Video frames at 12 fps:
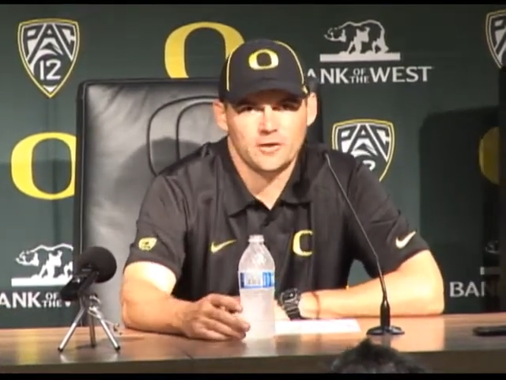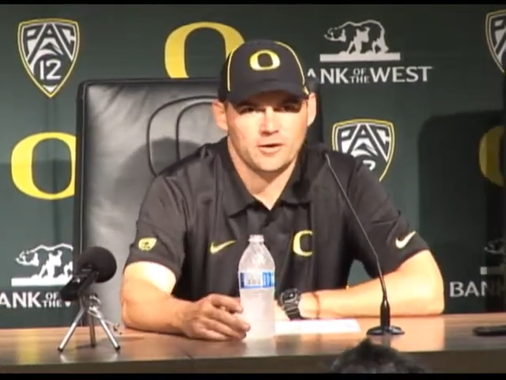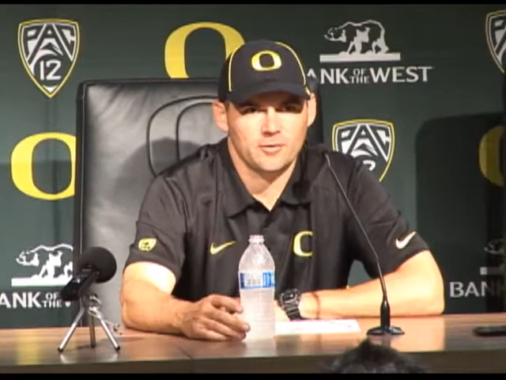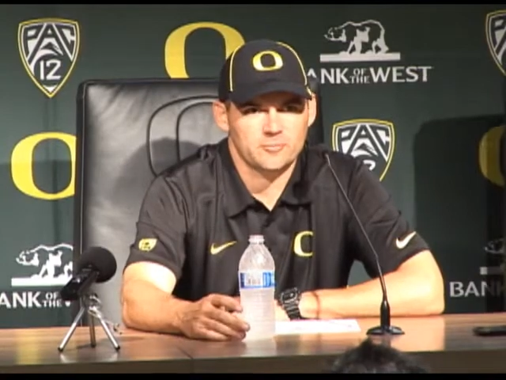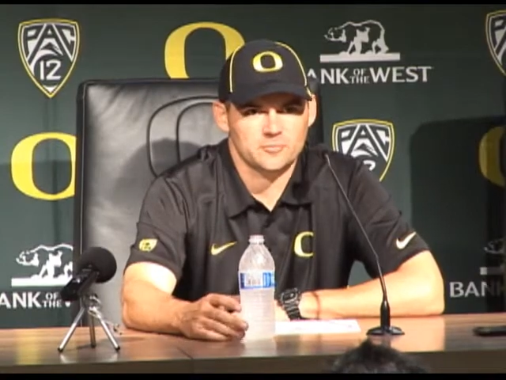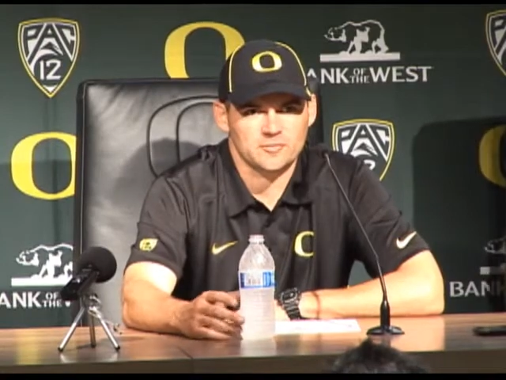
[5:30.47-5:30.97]

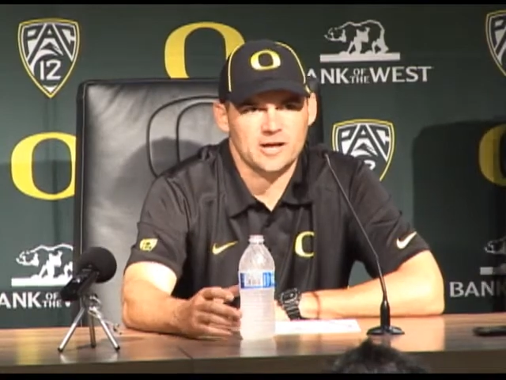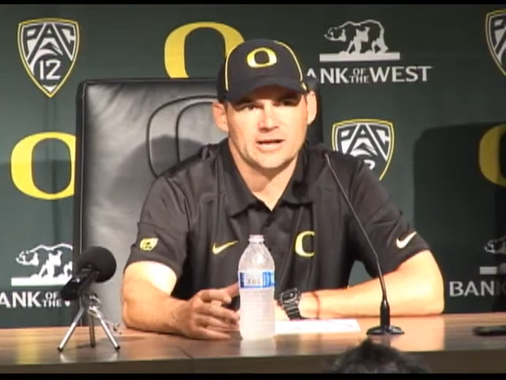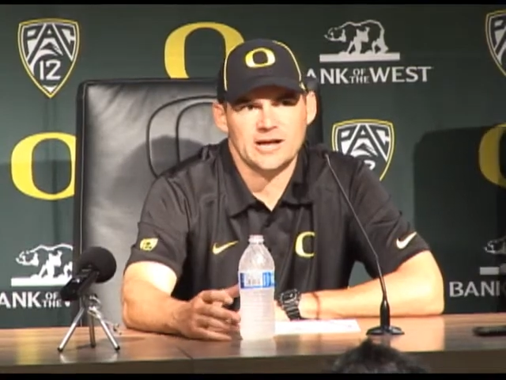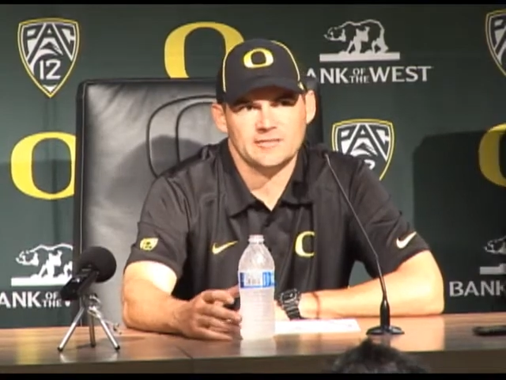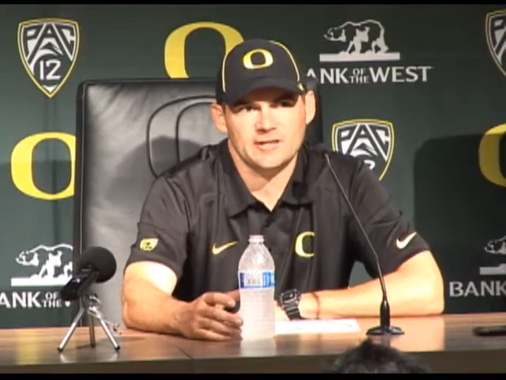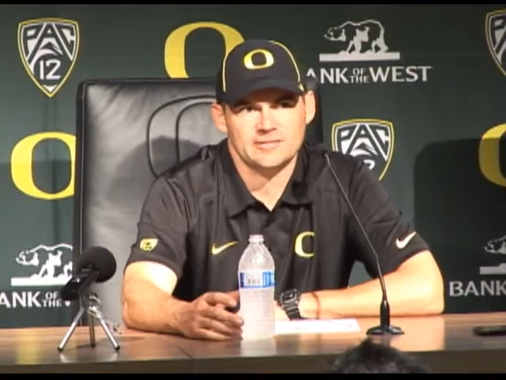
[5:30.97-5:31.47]
There's a lot
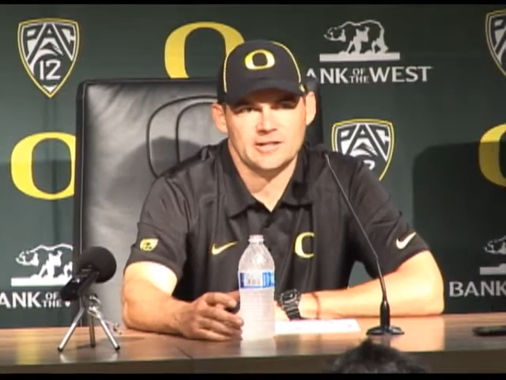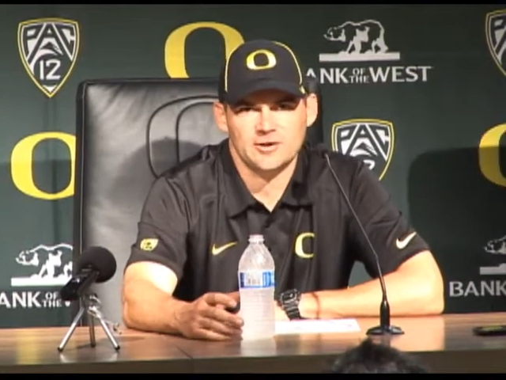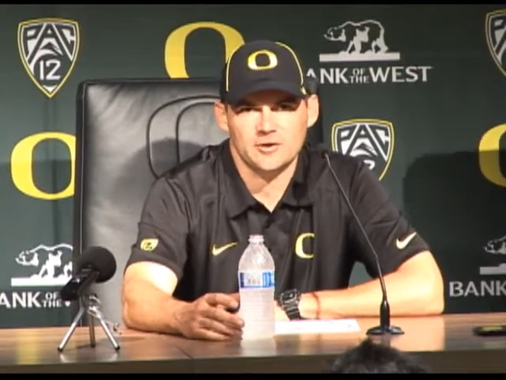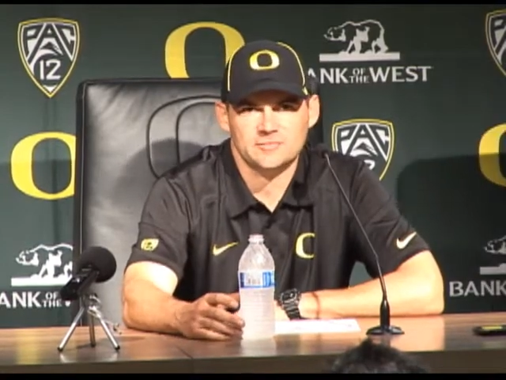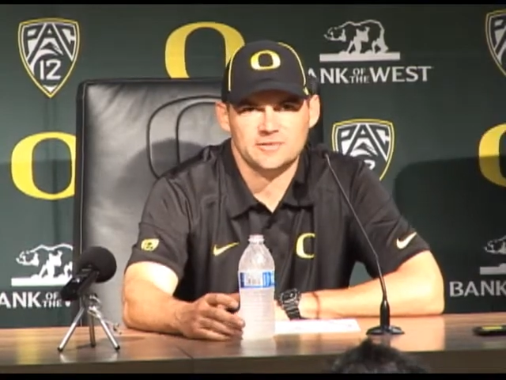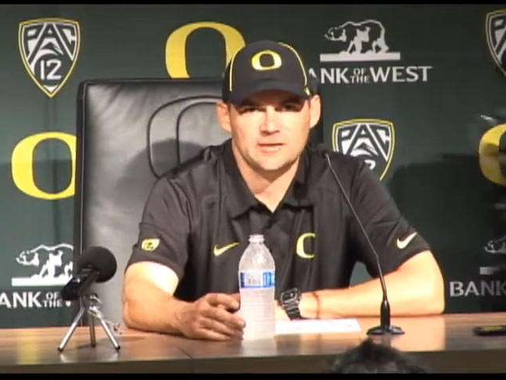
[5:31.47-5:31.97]
of guys like that
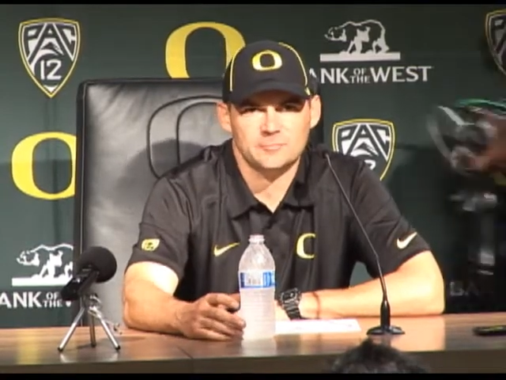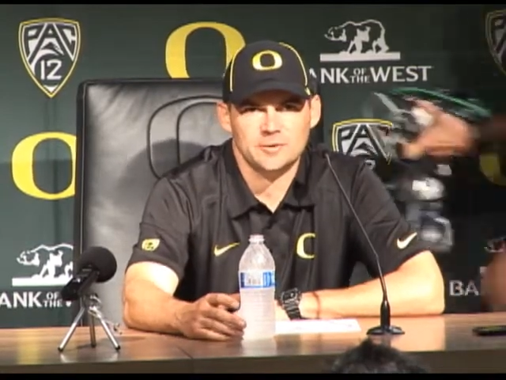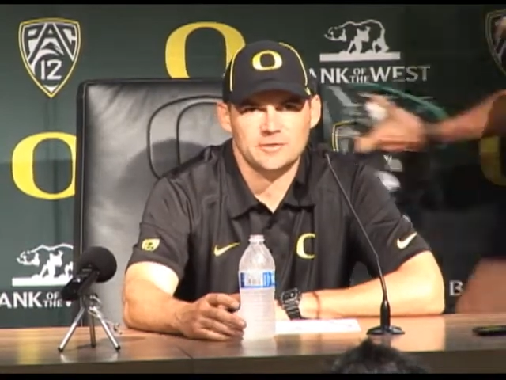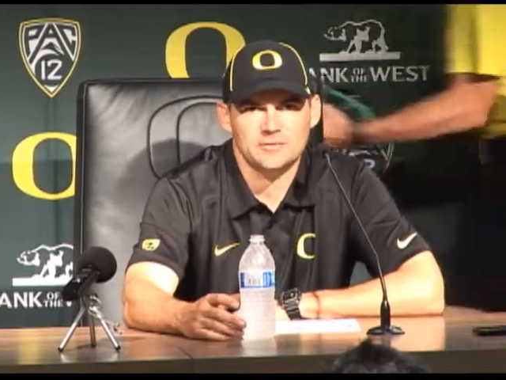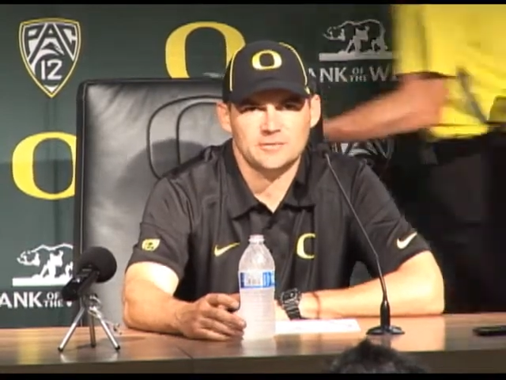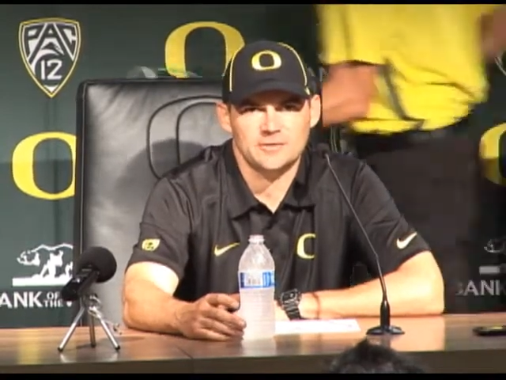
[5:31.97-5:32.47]
on our team,
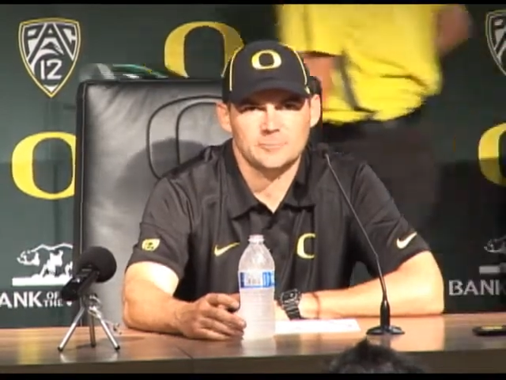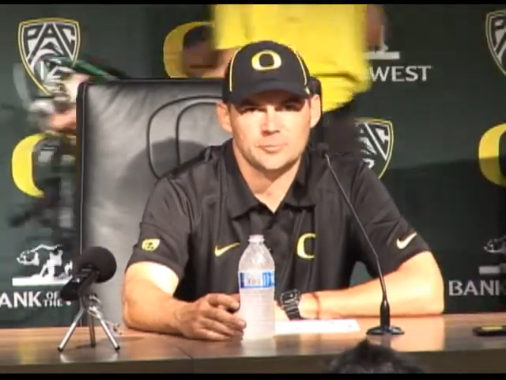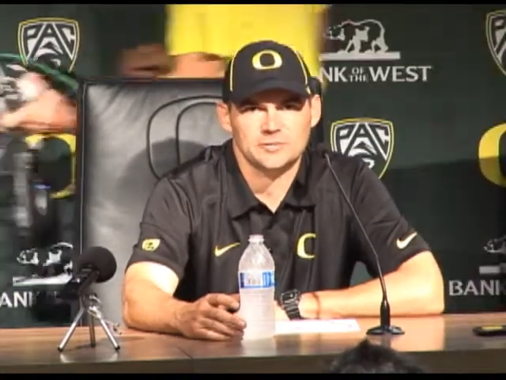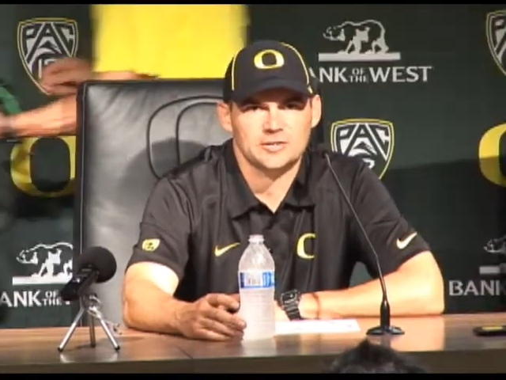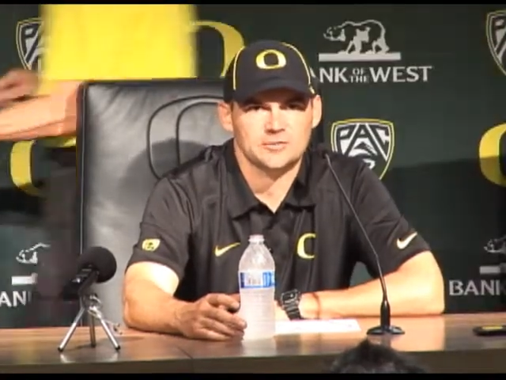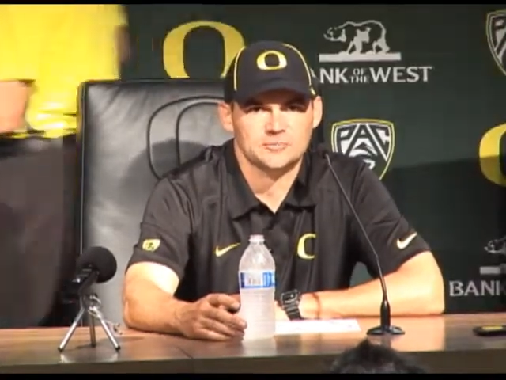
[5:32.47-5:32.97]
but he in
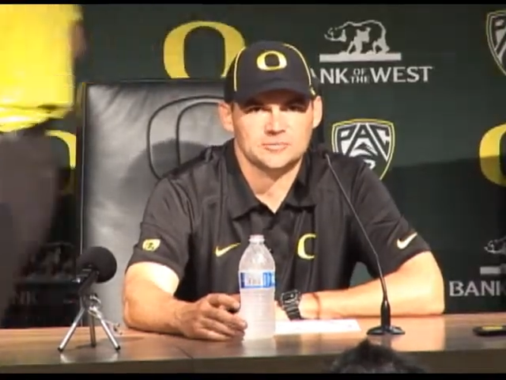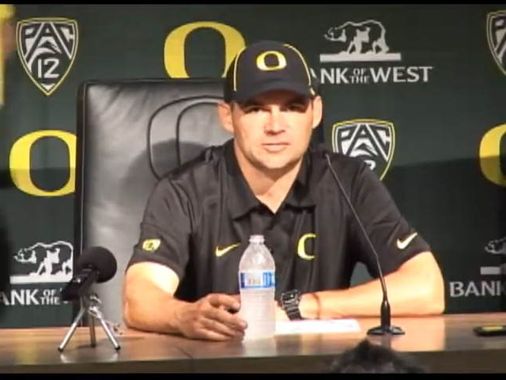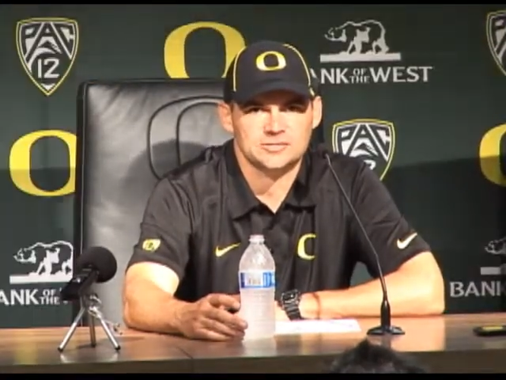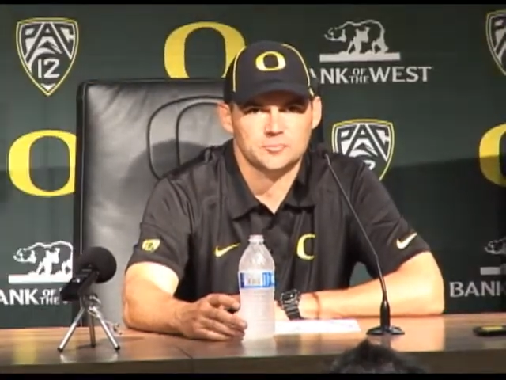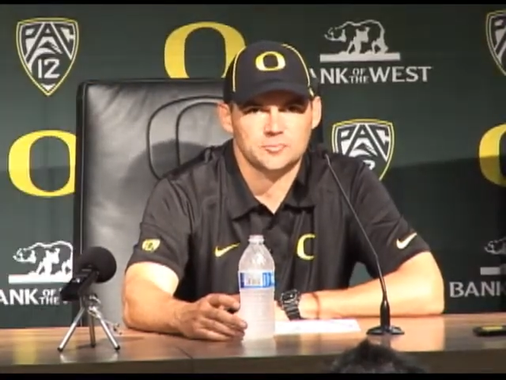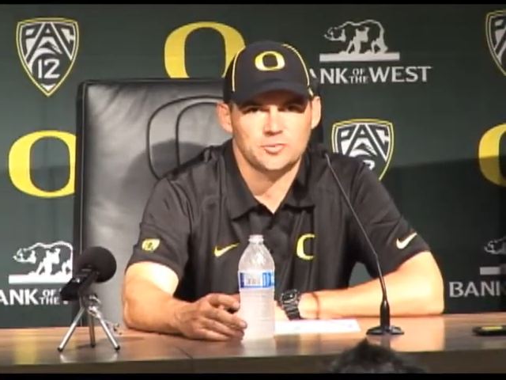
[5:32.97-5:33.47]
particular is
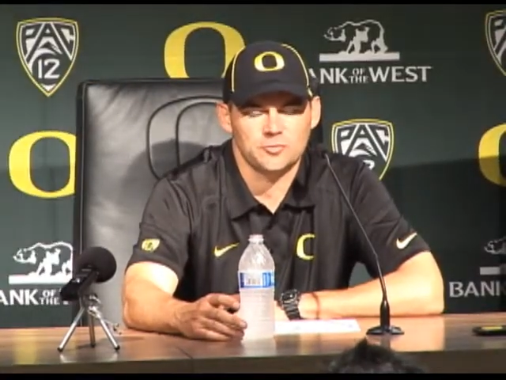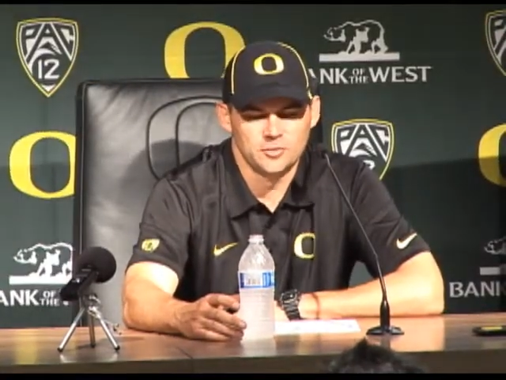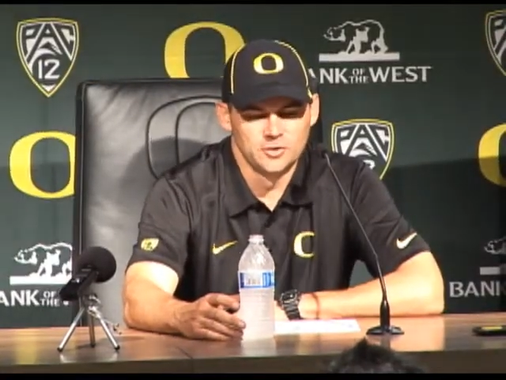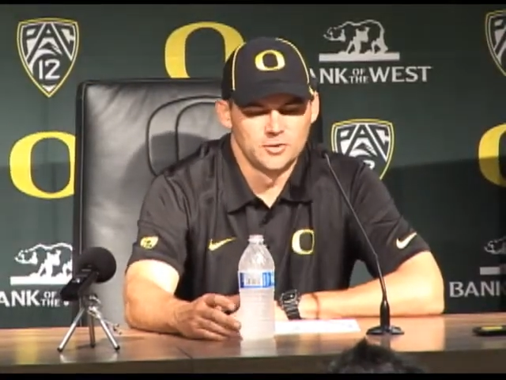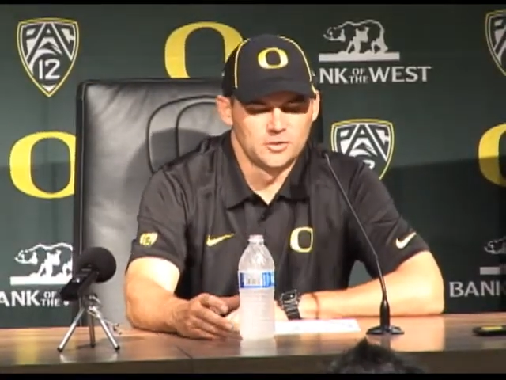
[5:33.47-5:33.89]
just a real